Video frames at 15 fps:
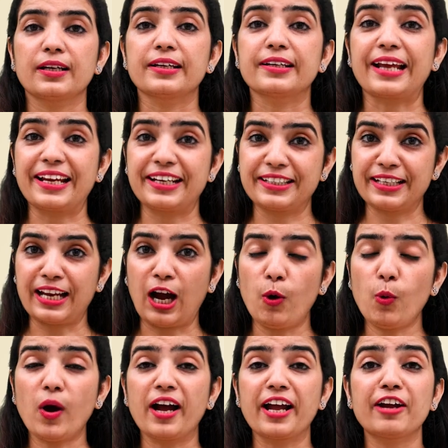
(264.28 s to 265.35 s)
Right
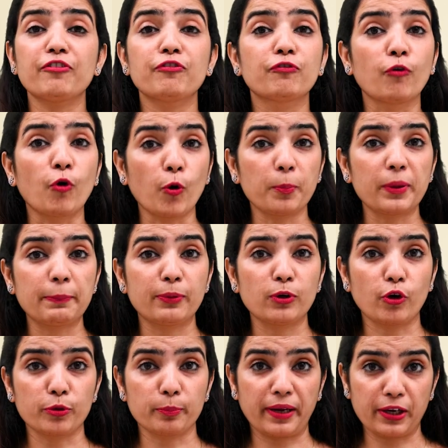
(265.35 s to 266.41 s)
now, I have 4 people
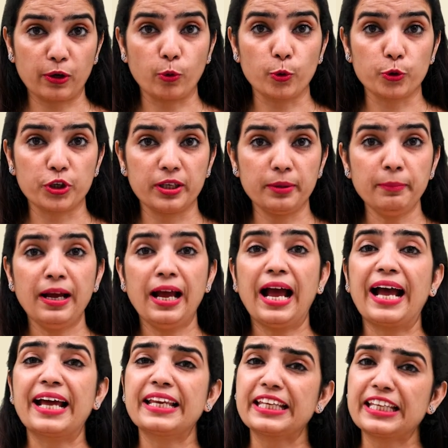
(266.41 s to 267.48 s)
on my core team
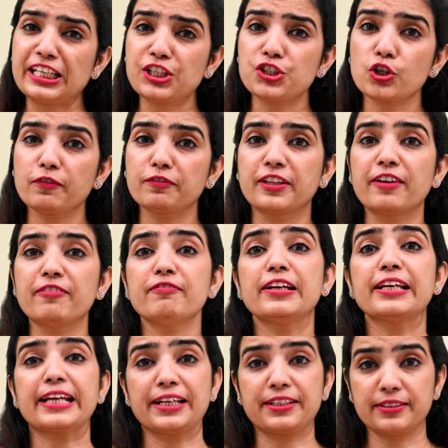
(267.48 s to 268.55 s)
and each of them
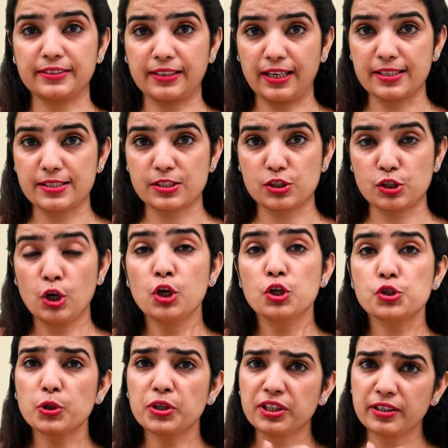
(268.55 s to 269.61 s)
will get a task.
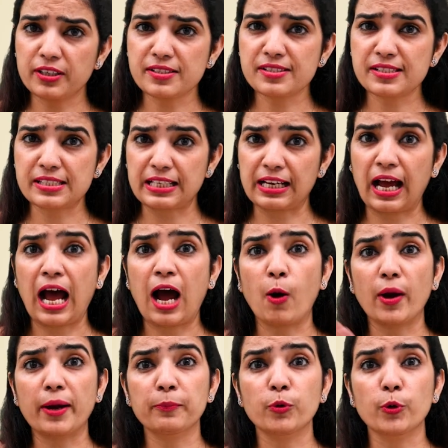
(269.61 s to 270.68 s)
So here's how
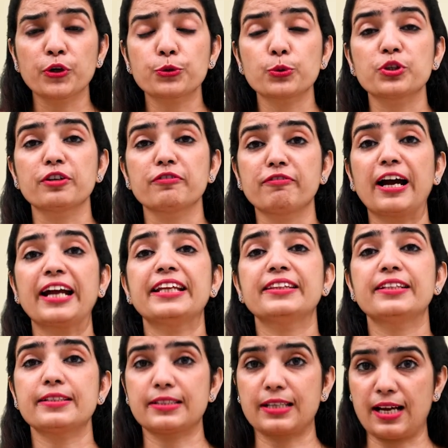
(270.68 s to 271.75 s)
I'm going to divide
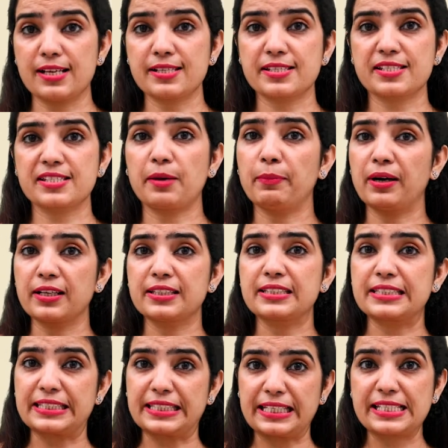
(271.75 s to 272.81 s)
the tasks
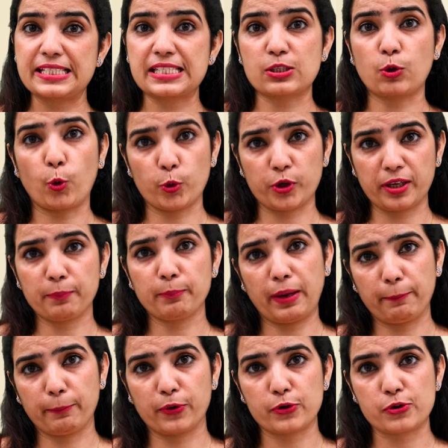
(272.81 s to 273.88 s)
among these core team
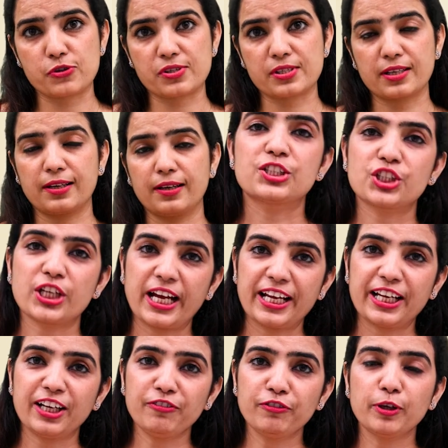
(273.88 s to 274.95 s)
members.
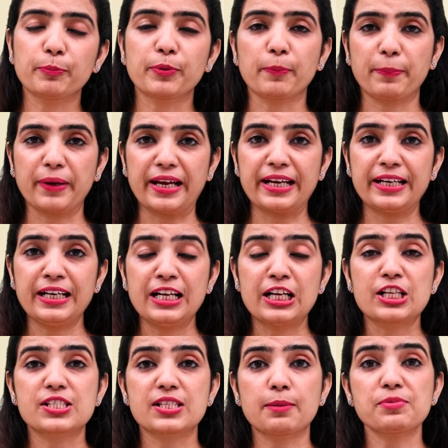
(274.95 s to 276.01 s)
Chaya will prepare
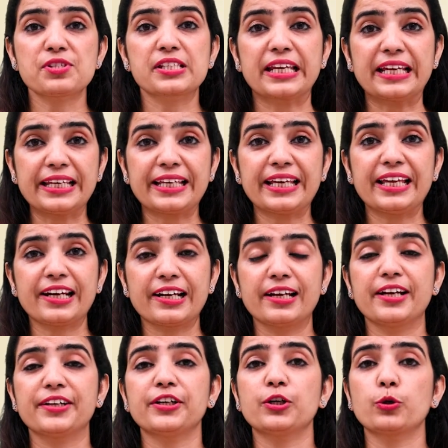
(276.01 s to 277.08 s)
some skincare
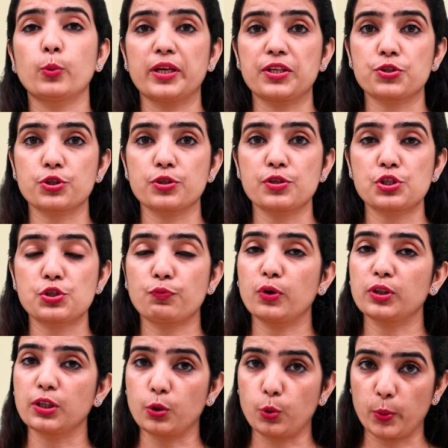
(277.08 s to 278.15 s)
related questions
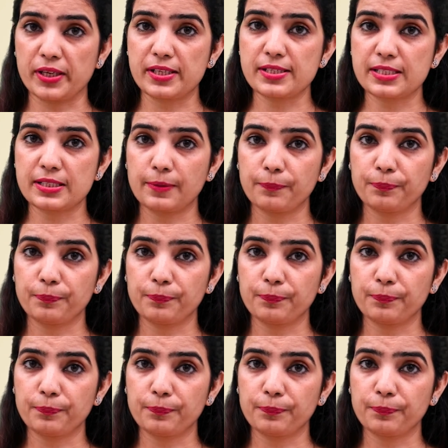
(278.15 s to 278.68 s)
for the quiz.